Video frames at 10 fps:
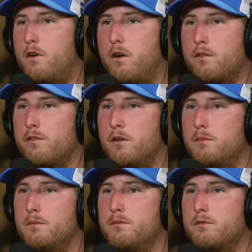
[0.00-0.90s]
far
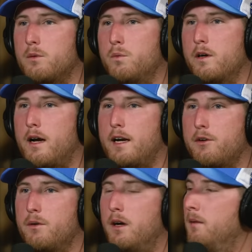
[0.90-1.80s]
from where I
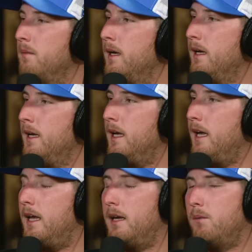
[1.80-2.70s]
grew up.
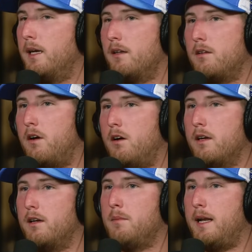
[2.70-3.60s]
And we get to
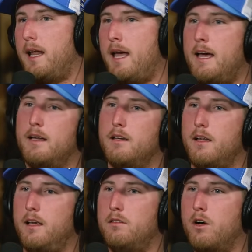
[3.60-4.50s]
talking, and my dad,
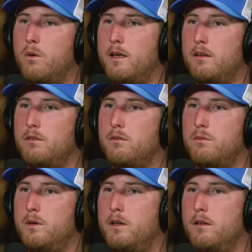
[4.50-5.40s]
he's always
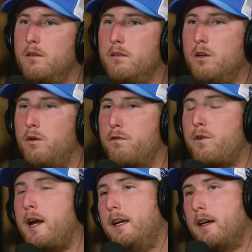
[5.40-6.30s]
with, you know,
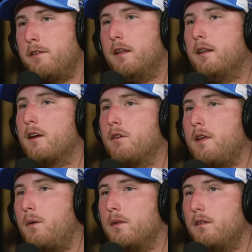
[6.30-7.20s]
freight and everything that goes
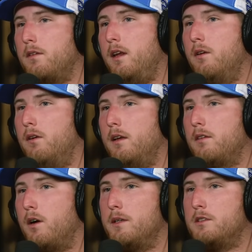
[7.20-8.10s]
out with the steel. He's
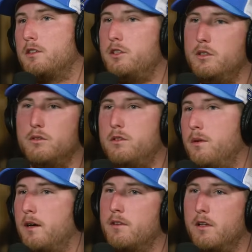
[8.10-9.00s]
always just used
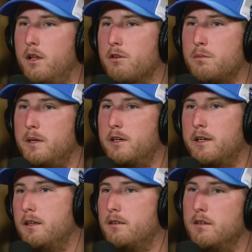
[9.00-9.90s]
whoever the lowest bidder
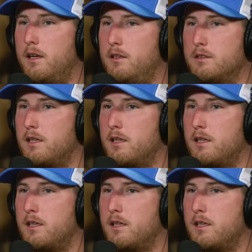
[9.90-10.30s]
is, and he just